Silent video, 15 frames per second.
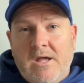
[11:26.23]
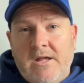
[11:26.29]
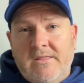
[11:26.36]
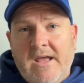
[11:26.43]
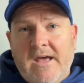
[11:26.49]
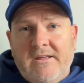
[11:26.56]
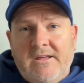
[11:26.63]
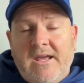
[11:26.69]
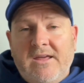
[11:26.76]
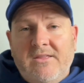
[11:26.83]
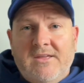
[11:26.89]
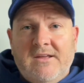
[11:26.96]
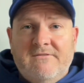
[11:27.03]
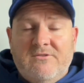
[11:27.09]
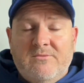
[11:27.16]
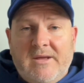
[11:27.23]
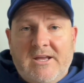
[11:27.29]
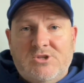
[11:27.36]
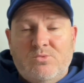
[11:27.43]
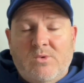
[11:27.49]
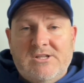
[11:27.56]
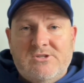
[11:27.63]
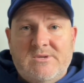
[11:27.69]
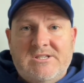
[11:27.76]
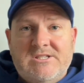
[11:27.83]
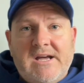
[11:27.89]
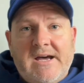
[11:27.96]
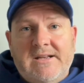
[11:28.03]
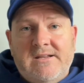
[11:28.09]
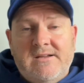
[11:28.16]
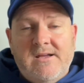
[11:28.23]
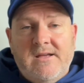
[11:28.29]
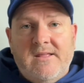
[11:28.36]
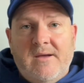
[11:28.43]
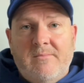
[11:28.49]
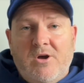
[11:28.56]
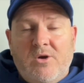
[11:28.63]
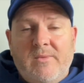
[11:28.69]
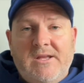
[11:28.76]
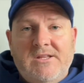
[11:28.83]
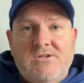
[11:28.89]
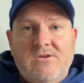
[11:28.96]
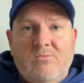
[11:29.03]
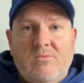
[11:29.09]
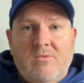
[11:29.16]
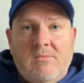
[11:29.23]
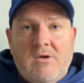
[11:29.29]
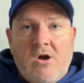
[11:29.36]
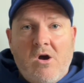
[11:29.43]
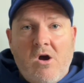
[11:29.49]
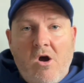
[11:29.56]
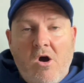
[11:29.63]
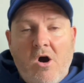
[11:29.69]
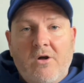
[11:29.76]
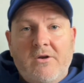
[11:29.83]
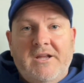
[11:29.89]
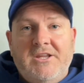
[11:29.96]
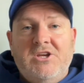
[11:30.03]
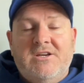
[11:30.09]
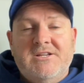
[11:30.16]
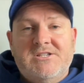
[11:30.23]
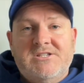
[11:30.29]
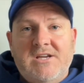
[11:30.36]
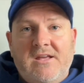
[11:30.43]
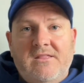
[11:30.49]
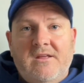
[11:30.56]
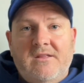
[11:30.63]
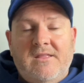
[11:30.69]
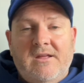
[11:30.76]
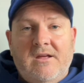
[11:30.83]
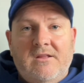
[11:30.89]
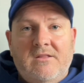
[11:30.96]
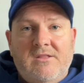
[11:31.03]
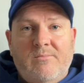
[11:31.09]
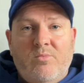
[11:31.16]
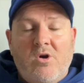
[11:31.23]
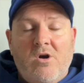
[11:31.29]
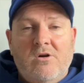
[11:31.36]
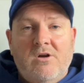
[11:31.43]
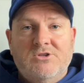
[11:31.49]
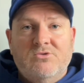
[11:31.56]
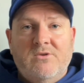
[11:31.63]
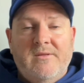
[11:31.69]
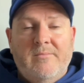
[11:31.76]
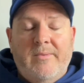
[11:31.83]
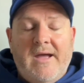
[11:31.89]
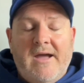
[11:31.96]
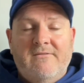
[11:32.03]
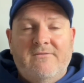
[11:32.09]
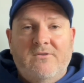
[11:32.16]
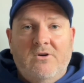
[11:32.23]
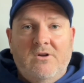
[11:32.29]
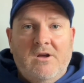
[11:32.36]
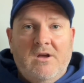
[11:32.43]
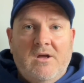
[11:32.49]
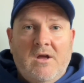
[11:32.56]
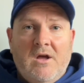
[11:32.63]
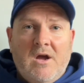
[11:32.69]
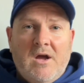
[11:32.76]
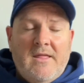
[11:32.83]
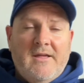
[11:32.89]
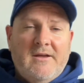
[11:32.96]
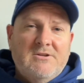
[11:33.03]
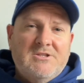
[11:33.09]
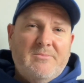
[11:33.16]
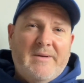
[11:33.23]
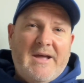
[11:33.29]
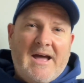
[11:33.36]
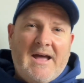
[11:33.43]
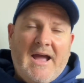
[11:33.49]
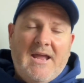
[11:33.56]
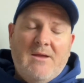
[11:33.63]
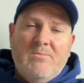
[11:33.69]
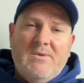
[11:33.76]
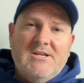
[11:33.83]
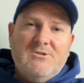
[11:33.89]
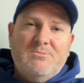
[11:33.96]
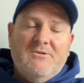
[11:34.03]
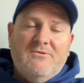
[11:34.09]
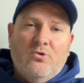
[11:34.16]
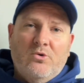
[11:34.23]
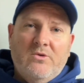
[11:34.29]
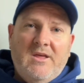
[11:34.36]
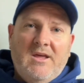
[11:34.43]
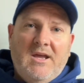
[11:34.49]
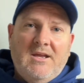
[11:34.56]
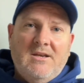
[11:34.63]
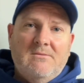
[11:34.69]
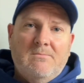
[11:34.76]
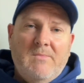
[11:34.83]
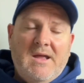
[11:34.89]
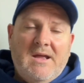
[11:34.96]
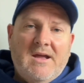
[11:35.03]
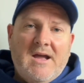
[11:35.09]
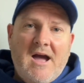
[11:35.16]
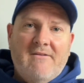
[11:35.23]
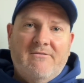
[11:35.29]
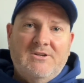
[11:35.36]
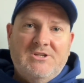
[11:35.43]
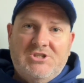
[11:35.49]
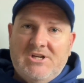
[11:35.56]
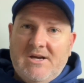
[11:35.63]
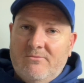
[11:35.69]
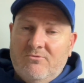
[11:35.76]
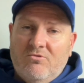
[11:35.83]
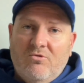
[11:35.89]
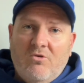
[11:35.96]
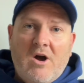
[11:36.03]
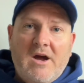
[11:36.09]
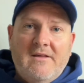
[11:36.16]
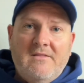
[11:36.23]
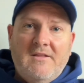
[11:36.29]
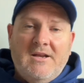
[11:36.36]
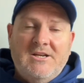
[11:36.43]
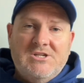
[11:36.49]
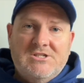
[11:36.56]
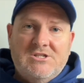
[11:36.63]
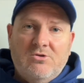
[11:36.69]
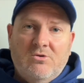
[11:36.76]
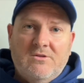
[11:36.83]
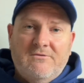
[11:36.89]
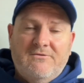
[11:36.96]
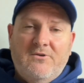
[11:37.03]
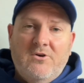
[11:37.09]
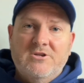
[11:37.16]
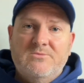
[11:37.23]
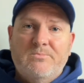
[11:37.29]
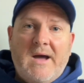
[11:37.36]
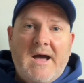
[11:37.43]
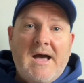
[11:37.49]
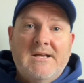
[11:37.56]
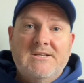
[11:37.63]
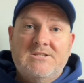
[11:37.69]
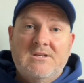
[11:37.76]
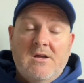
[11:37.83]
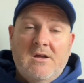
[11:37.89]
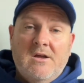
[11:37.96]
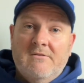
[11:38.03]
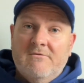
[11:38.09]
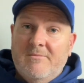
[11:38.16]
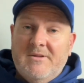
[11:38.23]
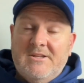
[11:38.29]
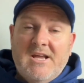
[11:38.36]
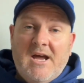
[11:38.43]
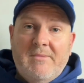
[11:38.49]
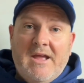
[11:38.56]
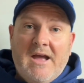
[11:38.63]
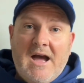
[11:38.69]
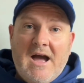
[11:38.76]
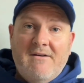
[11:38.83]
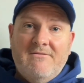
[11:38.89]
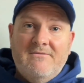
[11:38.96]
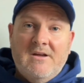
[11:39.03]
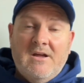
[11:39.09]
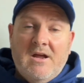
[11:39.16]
The other key thing for me is once we started to get that momentum on and you could see that the Broncos were on the back foot, I think it was about 8 minutes before the end, Metcalf jumped right in there and just took the first pass from the dummy half.